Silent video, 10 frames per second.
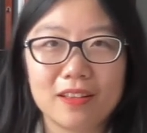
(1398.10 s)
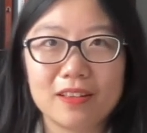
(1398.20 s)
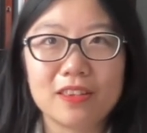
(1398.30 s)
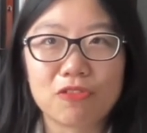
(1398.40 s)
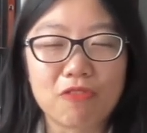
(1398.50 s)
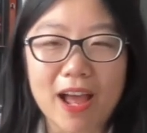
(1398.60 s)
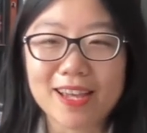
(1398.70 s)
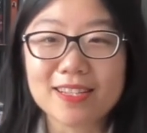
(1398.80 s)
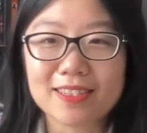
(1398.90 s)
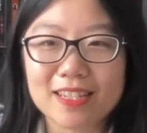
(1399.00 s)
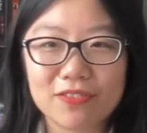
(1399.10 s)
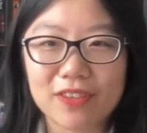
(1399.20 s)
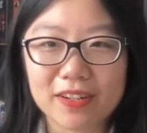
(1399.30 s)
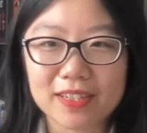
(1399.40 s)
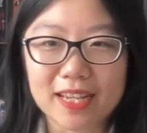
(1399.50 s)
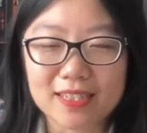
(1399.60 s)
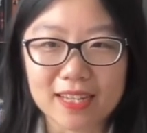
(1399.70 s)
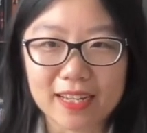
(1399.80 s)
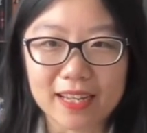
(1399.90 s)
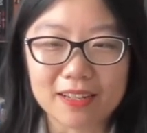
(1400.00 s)
the rise is very
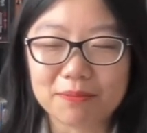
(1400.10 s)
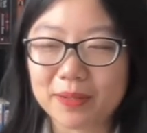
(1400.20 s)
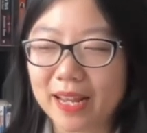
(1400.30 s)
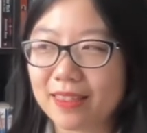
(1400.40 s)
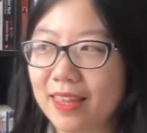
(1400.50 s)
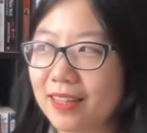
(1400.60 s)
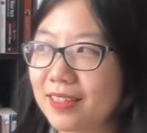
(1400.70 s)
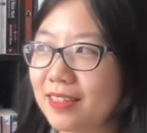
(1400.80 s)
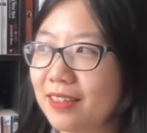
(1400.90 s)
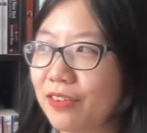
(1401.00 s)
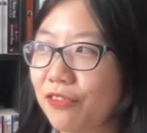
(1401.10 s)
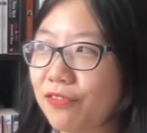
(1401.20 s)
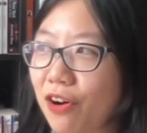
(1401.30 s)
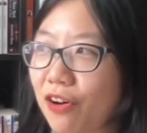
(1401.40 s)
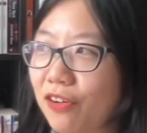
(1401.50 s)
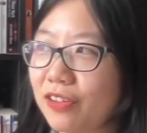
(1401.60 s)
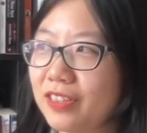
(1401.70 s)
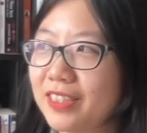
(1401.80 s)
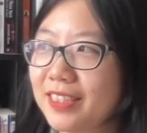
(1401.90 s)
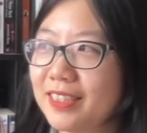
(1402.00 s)
exciting, but I think the
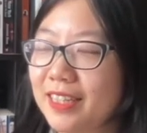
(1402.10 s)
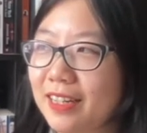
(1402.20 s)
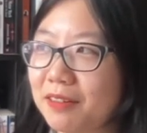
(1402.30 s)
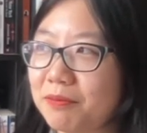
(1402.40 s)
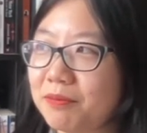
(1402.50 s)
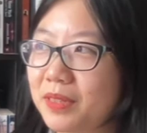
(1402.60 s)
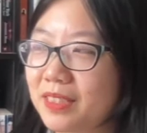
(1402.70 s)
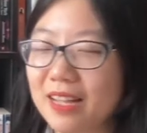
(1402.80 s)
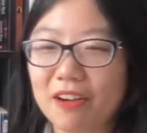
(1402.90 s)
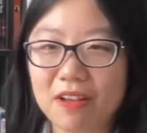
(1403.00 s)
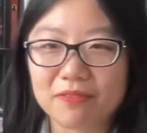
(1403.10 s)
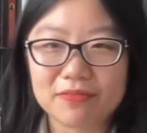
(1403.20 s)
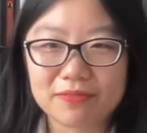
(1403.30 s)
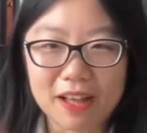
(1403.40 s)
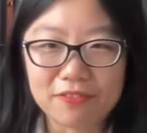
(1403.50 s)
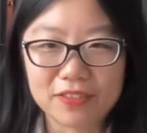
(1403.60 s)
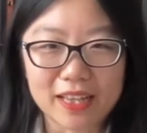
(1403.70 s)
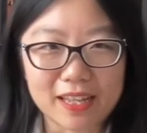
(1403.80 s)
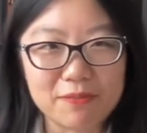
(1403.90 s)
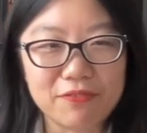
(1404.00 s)
fall, um, because now I've I feel
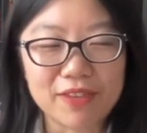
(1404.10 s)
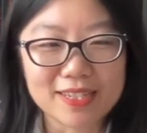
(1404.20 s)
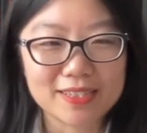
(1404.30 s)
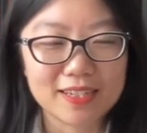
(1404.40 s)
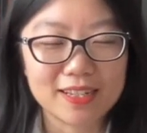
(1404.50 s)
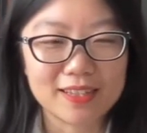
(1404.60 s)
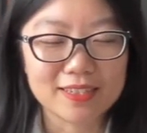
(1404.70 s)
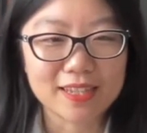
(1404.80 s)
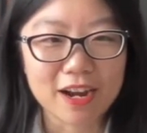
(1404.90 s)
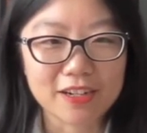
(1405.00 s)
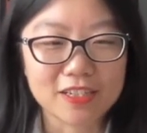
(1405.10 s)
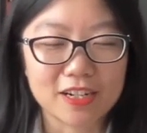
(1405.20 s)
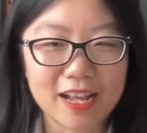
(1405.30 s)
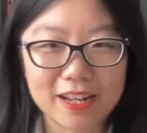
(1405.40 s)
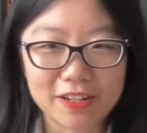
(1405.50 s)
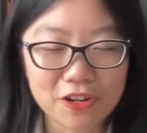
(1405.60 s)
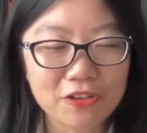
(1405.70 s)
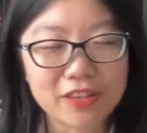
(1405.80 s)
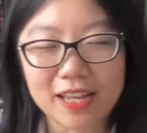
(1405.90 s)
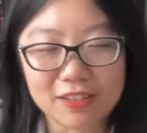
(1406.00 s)
like I'm invested in this character, and I
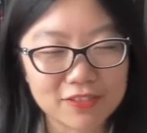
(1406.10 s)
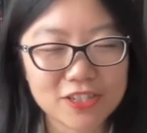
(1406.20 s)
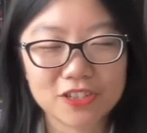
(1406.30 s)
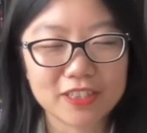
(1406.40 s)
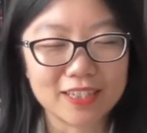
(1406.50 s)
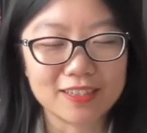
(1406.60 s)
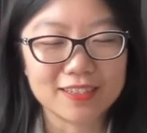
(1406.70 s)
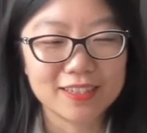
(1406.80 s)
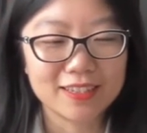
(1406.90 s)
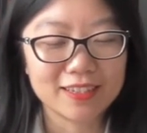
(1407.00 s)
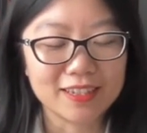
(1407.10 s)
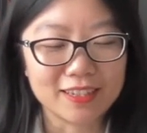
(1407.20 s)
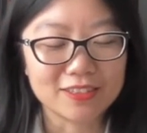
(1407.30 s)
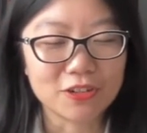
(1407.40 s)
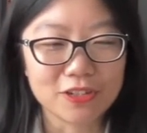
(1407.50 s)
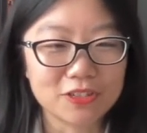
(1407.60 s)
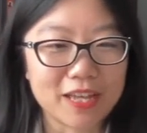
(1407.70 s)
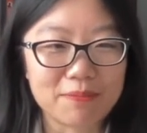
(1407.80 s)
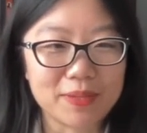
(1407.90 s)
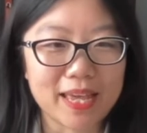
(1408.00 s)
know that eventually he's going to
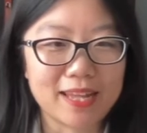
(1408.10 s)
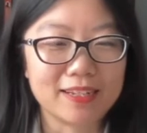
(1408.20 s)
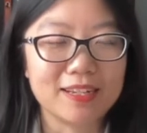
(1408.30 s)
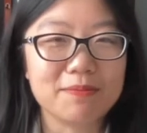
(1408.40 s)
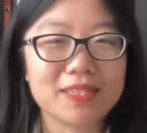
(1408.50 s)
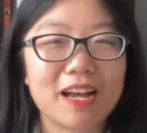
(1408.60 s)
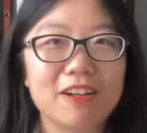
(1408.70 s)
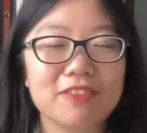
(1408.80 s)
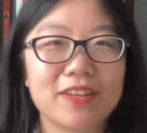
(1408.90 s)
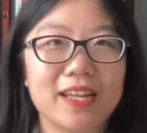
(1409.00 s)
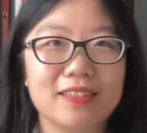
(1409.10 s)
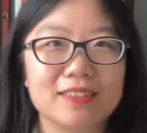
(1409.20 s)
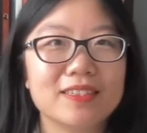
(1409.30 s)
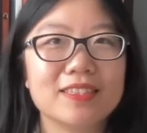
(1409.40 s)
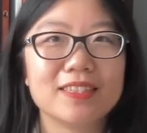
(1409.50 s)
get beheaded himself, and